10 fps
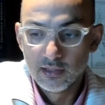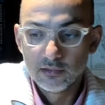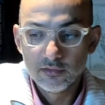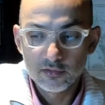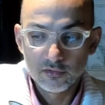
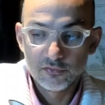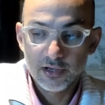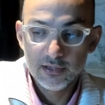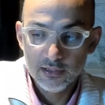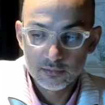This is very
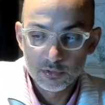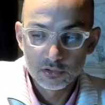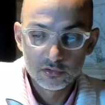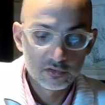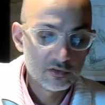neat
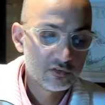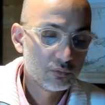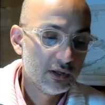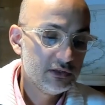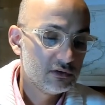because this
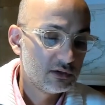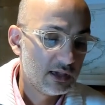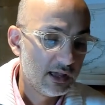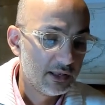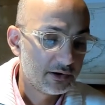one you
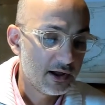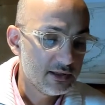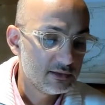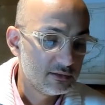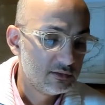can write
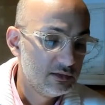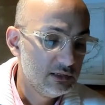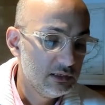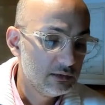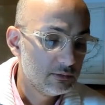it
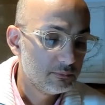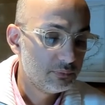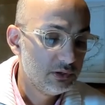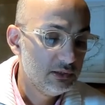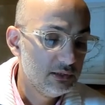
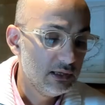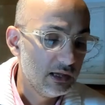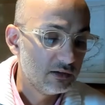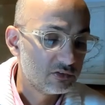TPX.